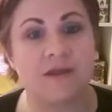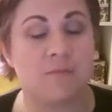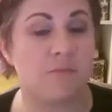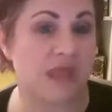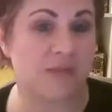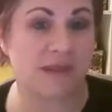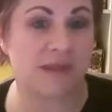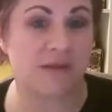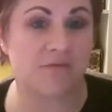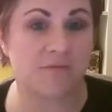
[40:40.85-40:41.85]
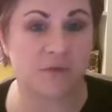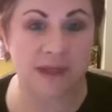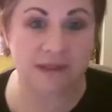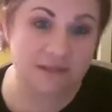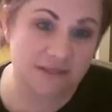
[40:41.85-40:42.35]
maybe
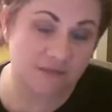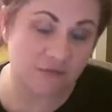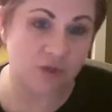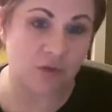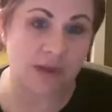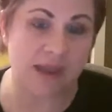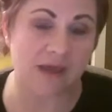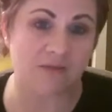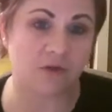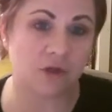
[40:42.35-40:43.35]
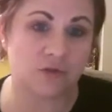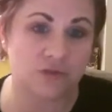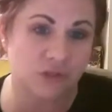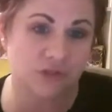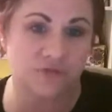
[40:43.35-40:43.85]
friends if you don't have
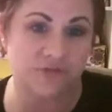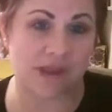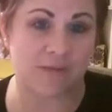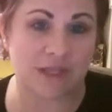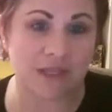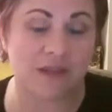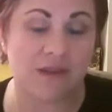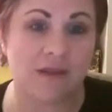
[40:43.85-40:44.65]
close family,